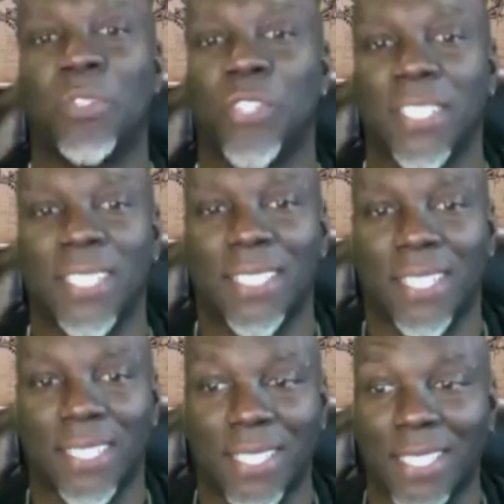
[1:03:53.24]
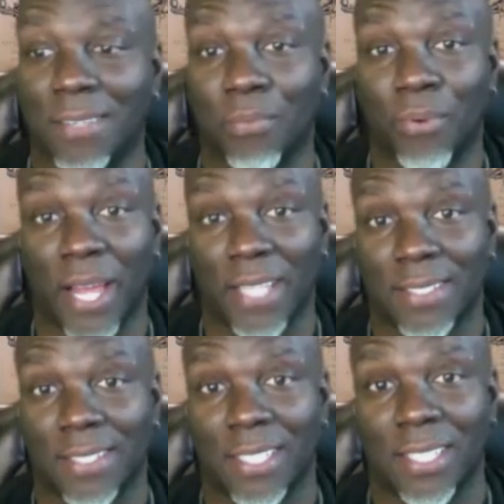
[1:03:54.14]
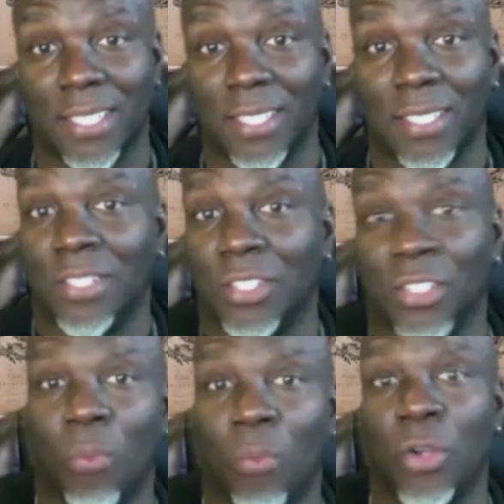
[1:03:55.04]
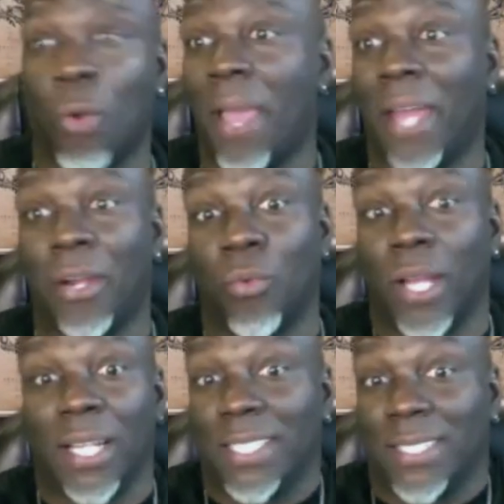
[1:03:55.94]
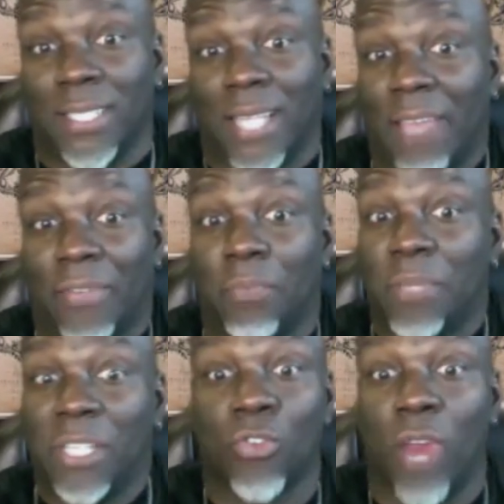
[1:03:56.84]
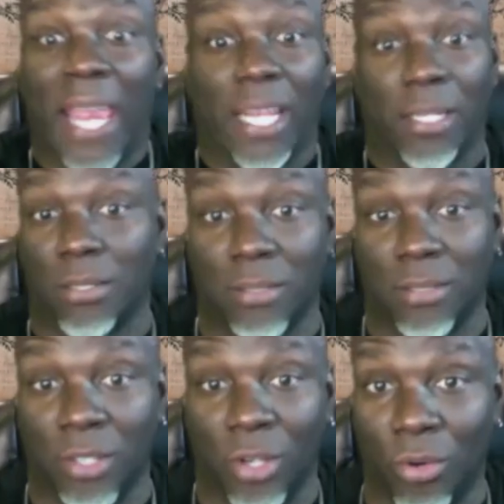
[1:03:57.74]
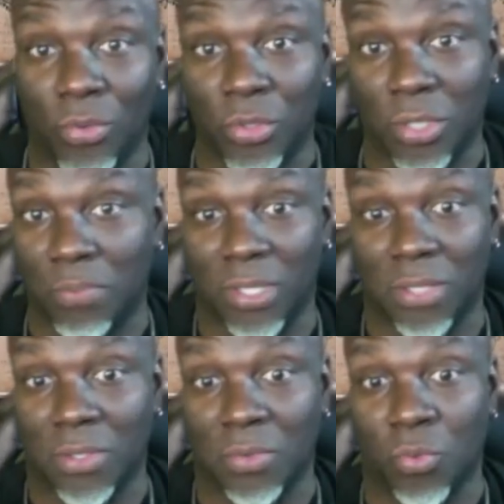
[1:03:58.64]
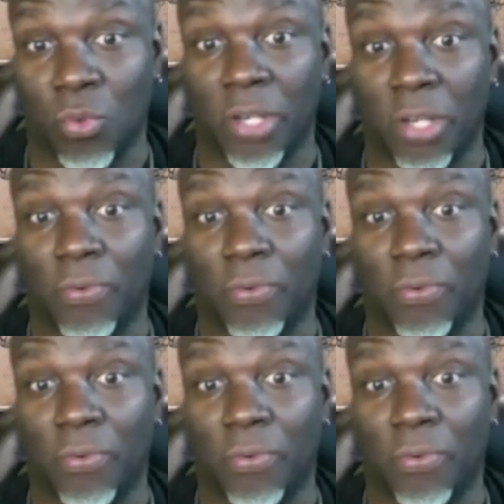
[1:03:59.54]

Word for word: just need to decompress. Right. No, no matter what. Listen, life could be great. You know, you can wonderful,